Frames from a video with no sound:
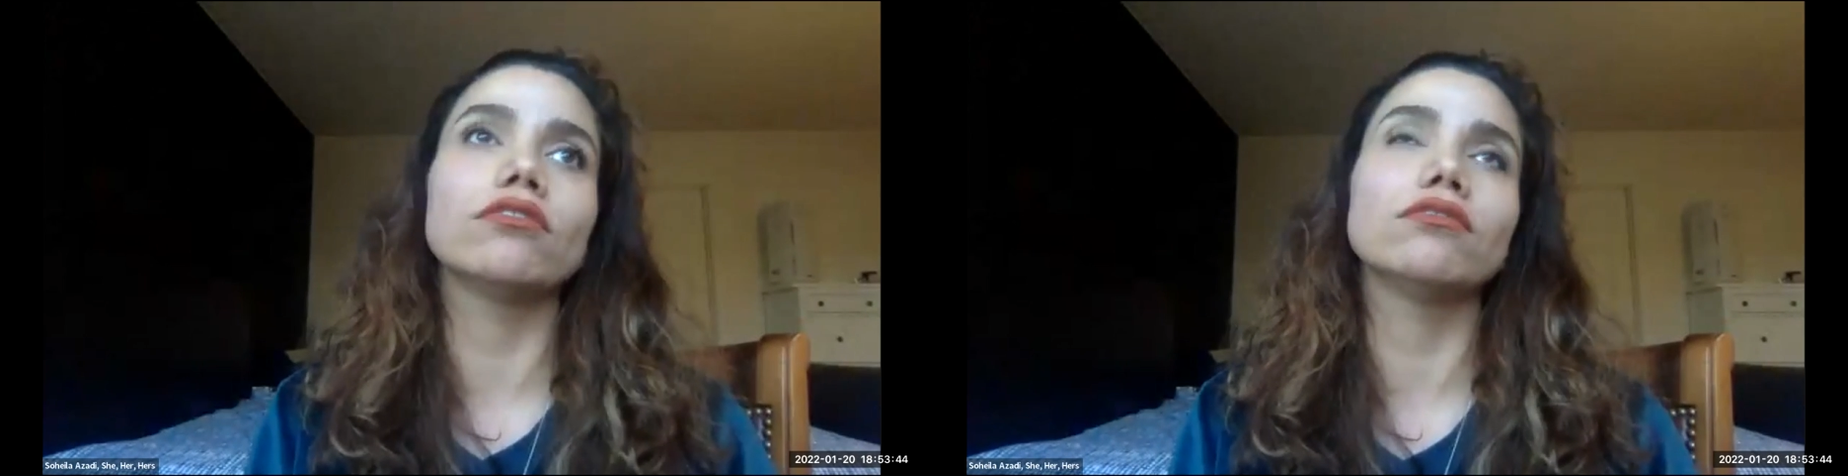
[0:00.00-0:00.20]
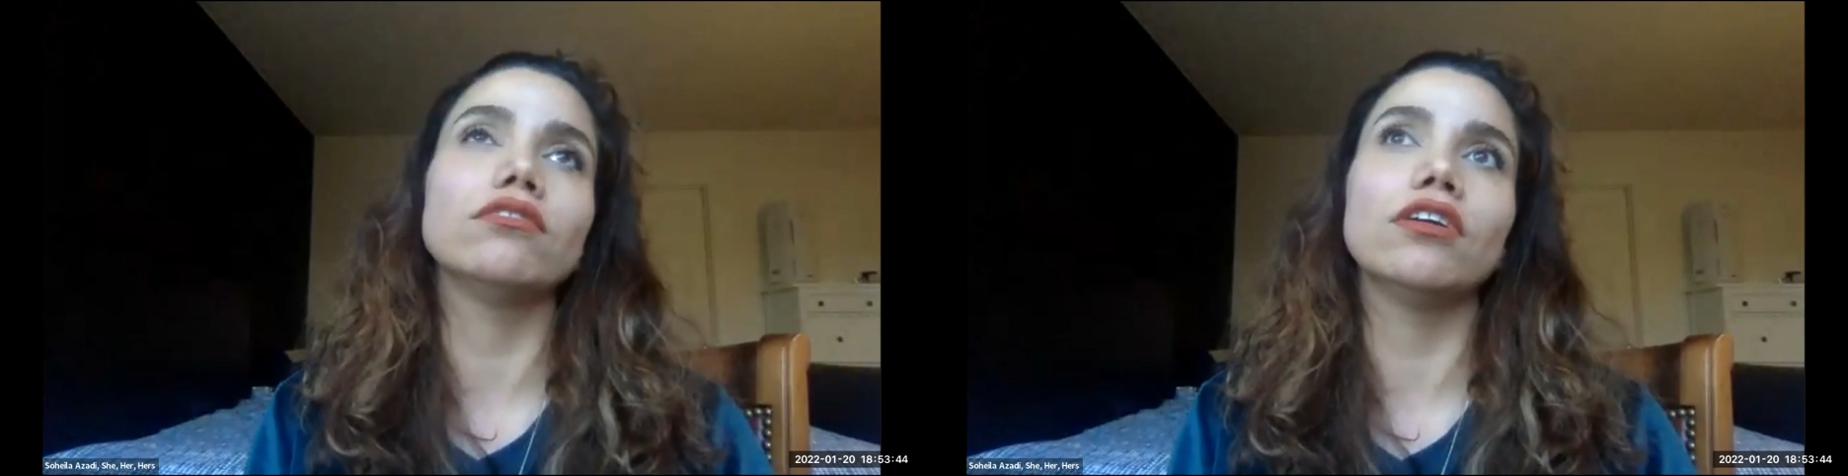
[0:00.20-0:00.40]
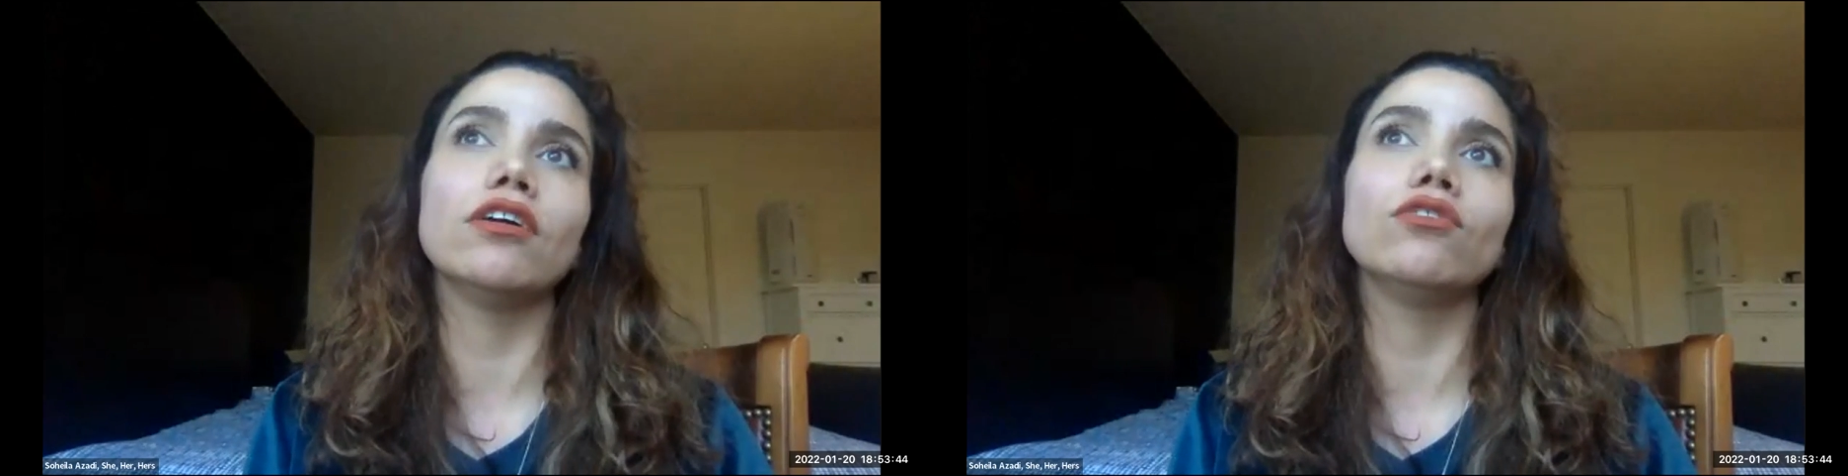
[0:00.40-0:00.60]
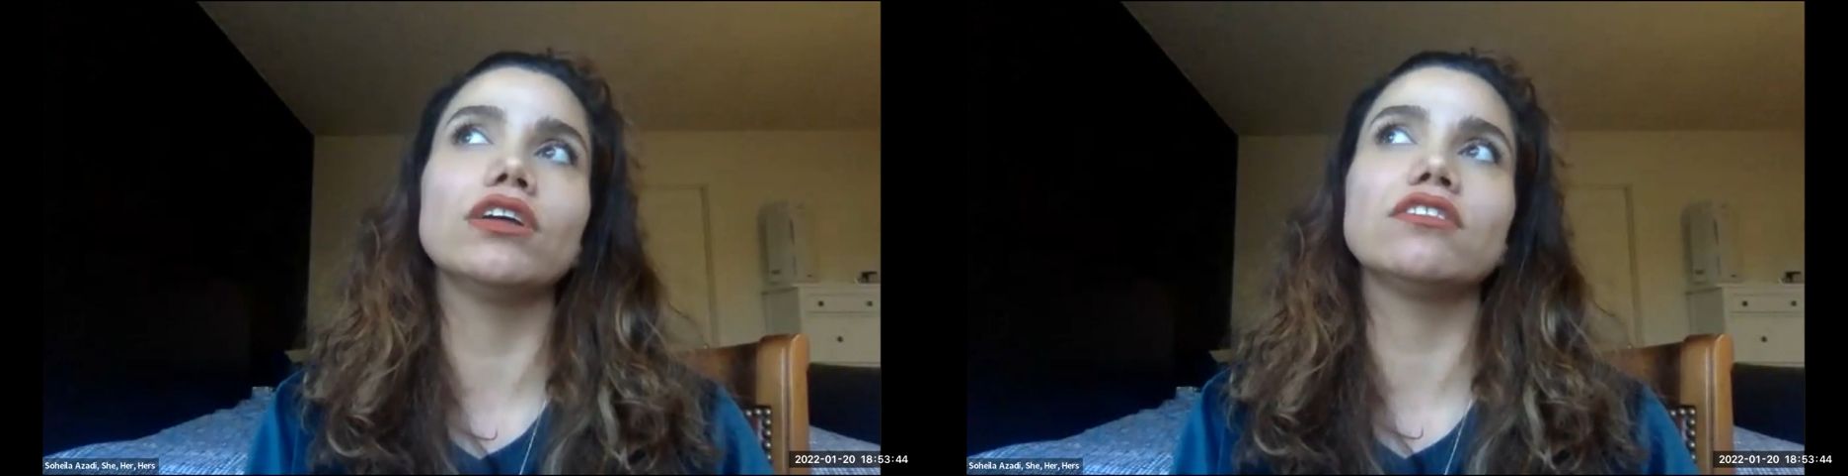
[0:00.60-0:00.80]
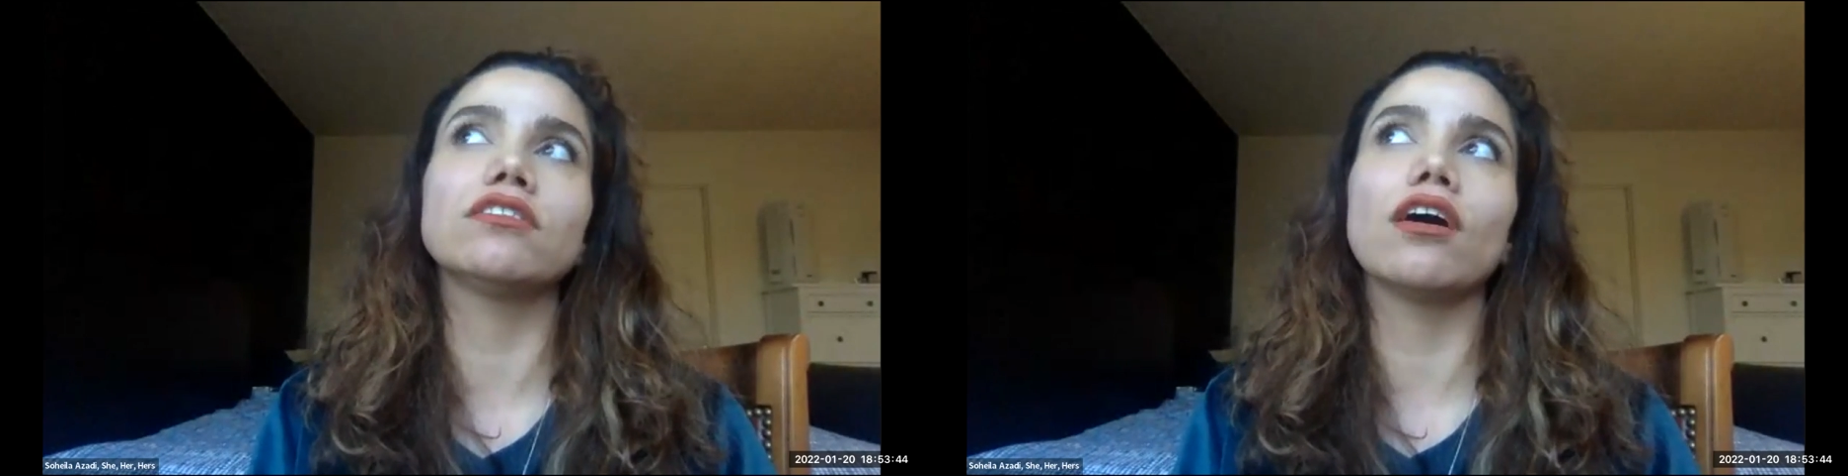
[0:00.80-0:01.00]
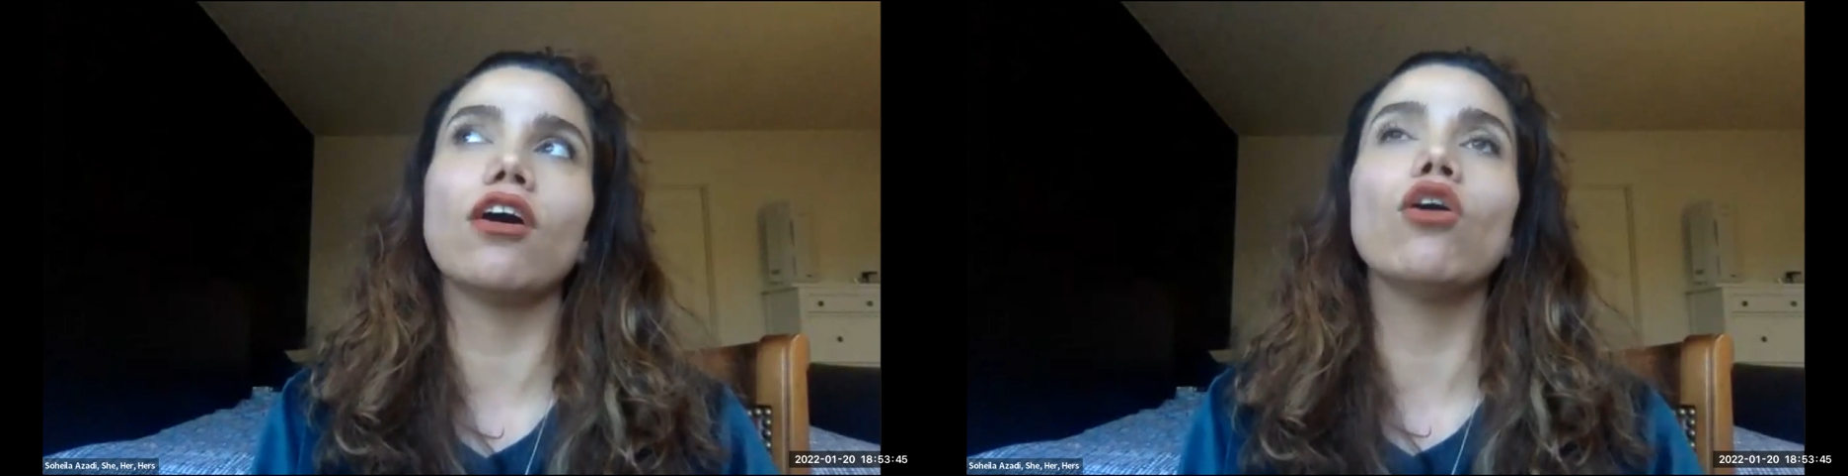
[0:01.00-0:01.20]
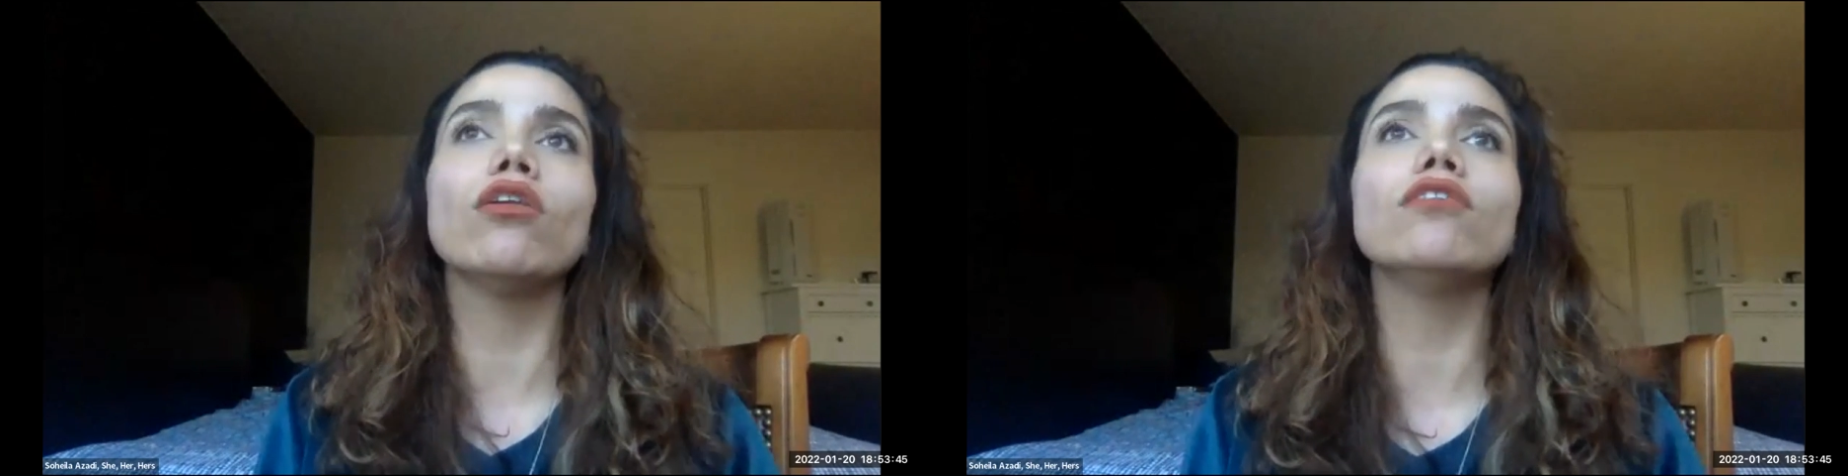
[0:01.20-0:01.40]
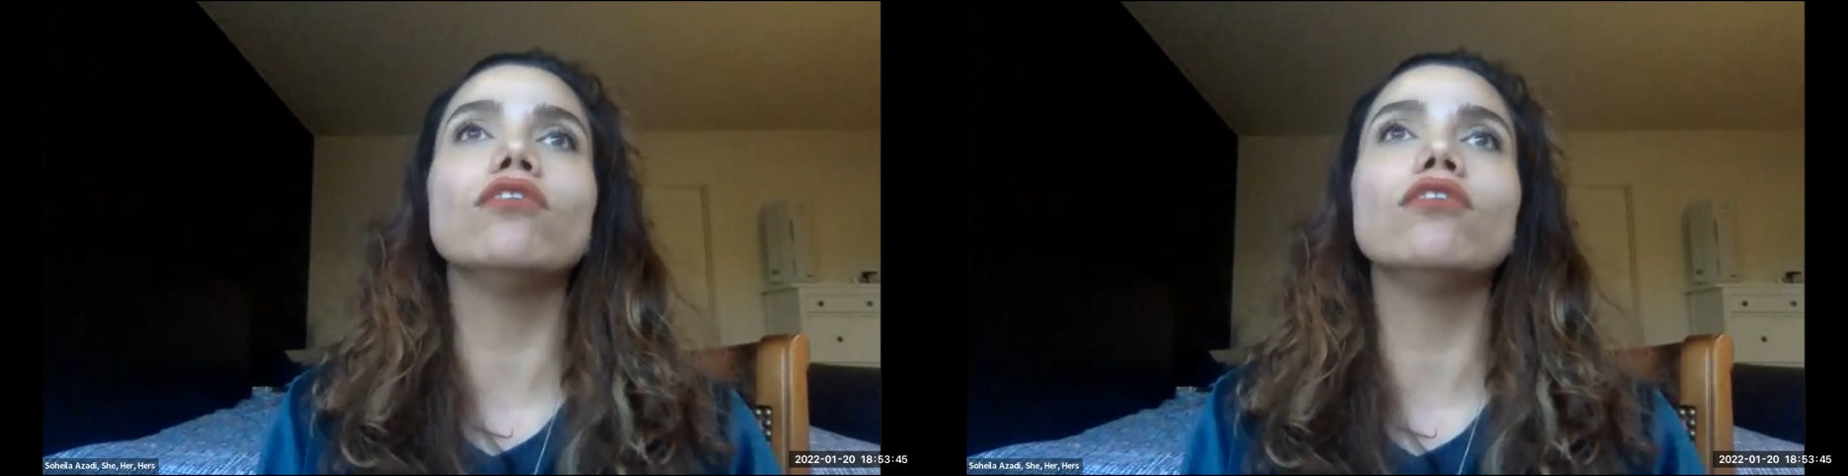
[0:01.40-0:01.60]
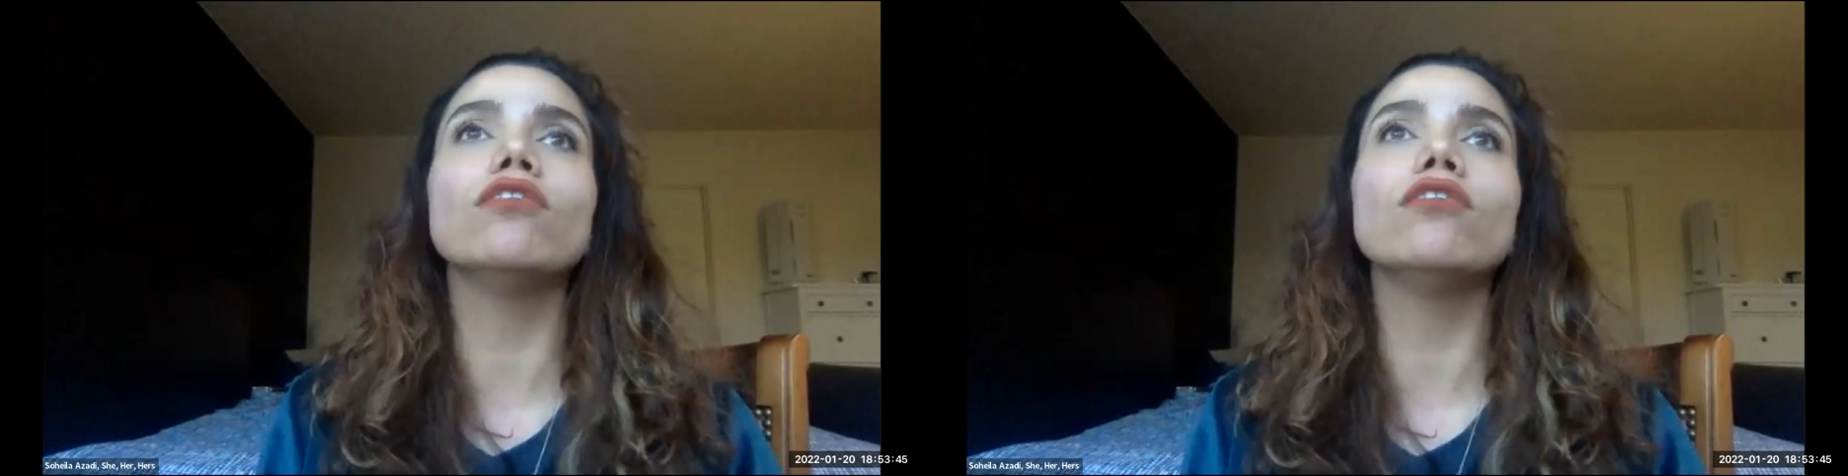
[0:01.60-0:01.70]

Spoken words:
It's all